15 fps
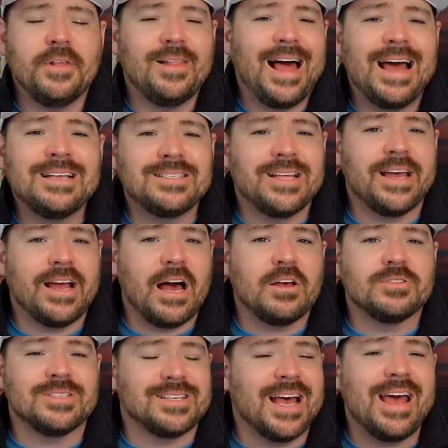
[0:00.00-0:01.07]
the last thing
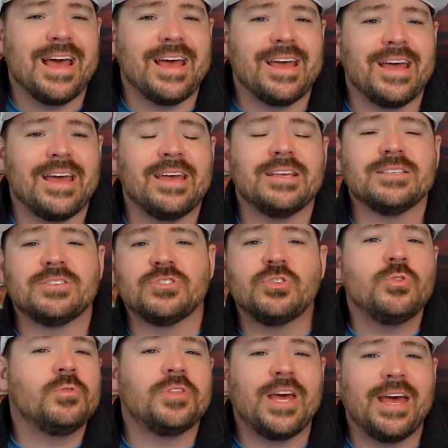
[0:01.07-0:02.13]
I'll say is
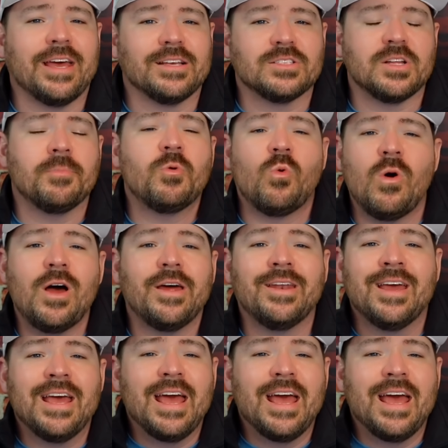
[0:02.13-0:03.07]
two things. Number one,